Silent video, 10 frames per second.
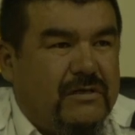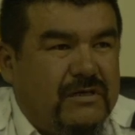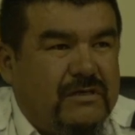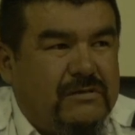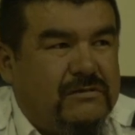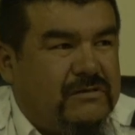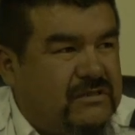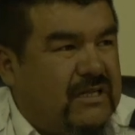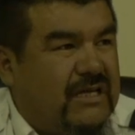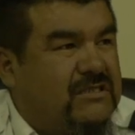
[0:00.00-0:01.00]
you, you,
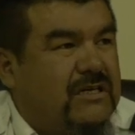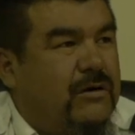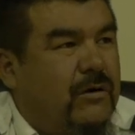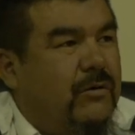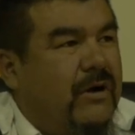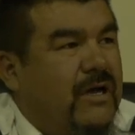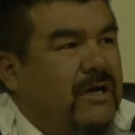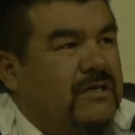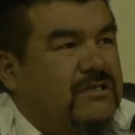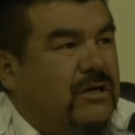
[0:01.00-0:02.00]
it's like zero,
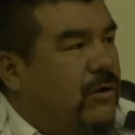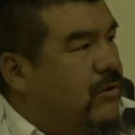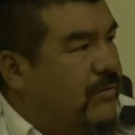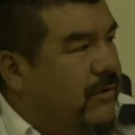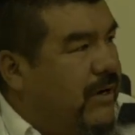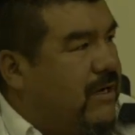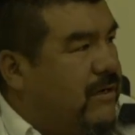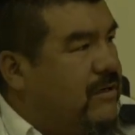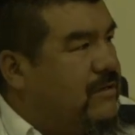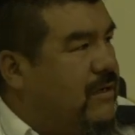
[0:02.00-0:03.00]
zero criminal record.